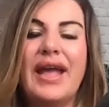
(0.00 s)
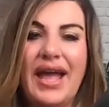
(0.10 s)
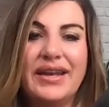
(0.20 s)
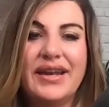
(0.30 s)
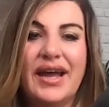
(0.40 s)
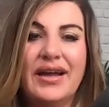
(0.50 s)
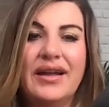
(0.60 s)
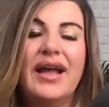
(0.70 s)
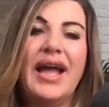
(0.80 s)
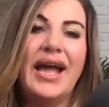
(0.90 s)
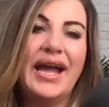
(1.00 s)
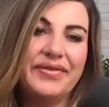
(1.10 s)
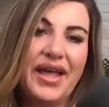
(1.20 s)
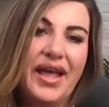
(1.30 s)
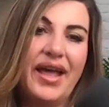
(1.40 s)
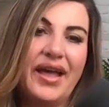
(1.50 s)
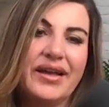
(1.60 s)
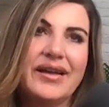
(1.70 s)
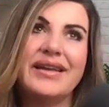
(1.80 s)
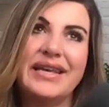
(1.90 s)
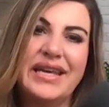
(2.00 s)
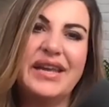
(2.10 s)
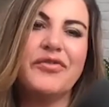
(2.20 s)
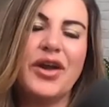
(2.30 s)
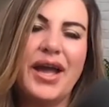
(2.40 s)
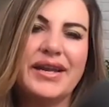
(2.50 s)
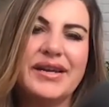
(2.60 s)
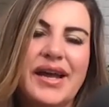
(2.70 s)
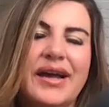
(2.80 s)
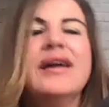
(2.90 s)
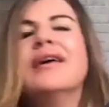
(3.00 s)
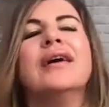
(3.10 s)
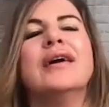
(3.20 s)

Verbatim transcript: Edna had the egg, E for Edna.